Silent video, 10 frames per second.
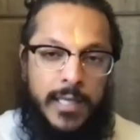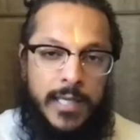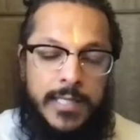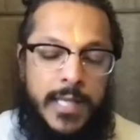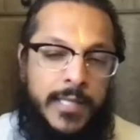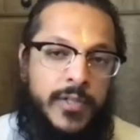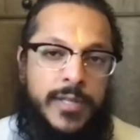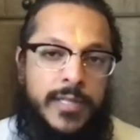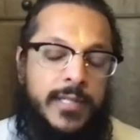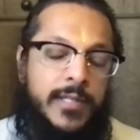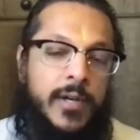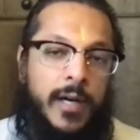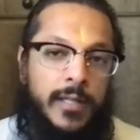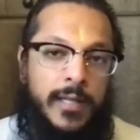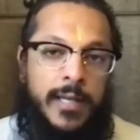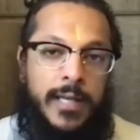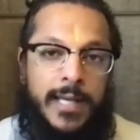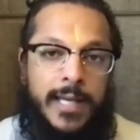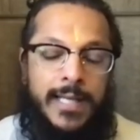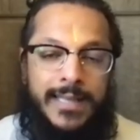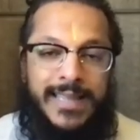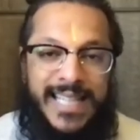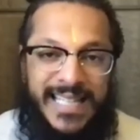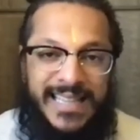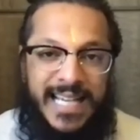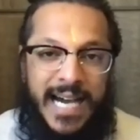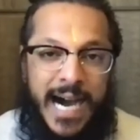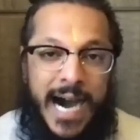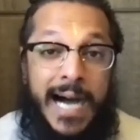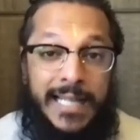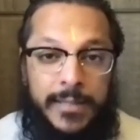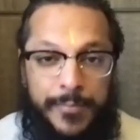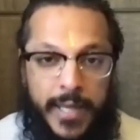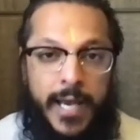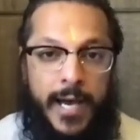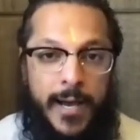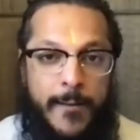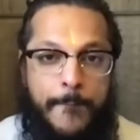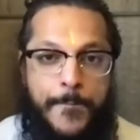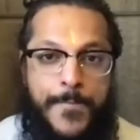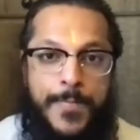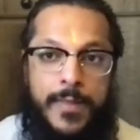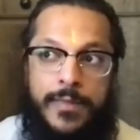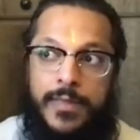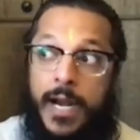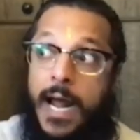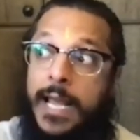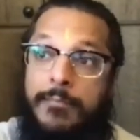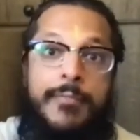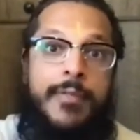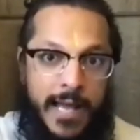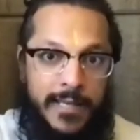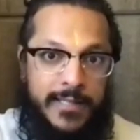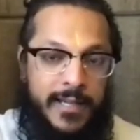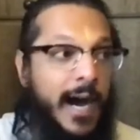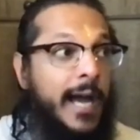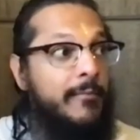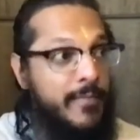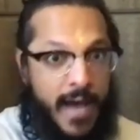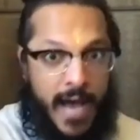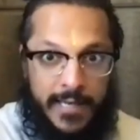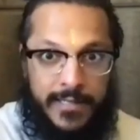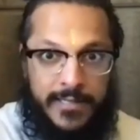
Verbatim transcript: In Sanskrit, this is called tat atmya, that I am that, I am that.